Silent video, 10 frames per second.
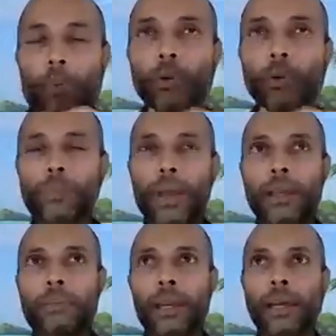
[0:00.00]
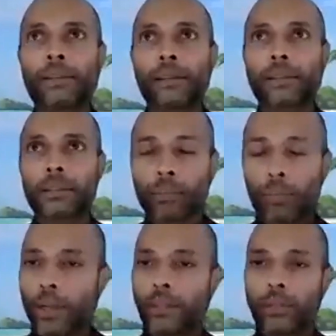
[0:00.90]
post pandemic, I think it's
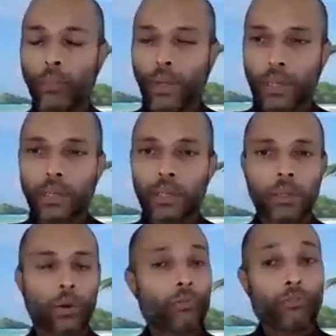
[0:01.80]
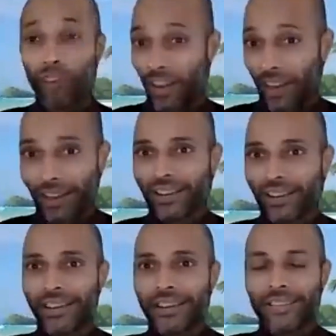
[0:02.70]
important that we don't forget
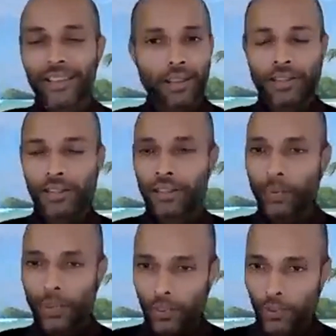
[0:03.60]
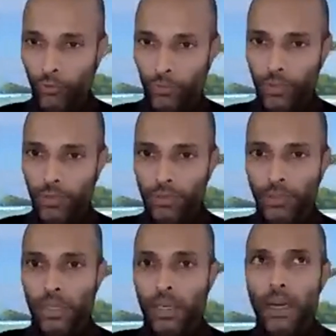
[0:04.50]
the lessons that we learned from this.
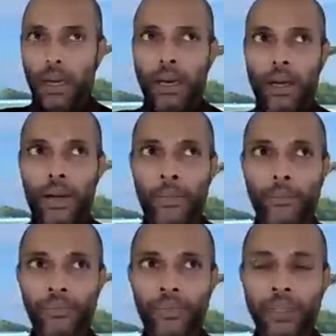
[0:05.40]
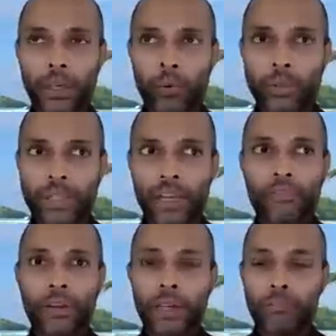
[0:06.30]

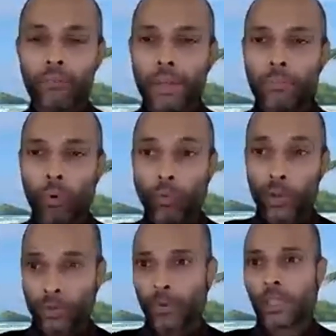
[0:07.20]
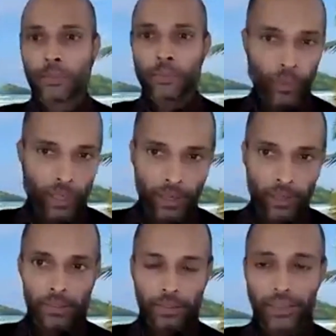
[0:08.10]
Definitely be more responsible for your
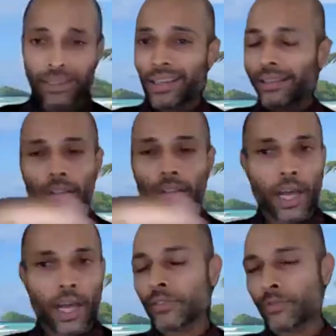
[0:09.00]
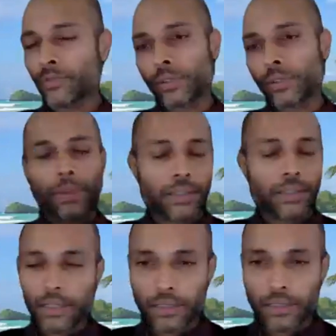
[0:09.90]
health. There are lots of tools. I mean,
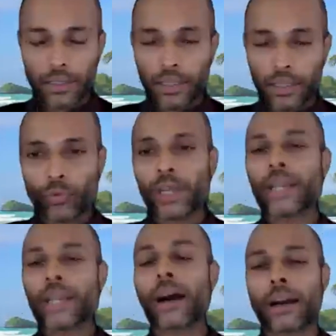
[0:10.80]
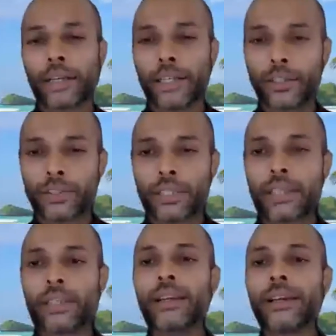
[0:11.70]
it's really heartening to
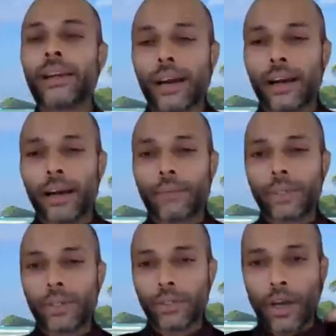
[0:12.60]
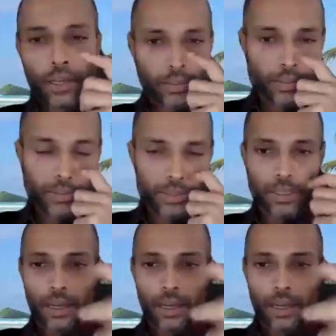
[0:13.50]
see, doctors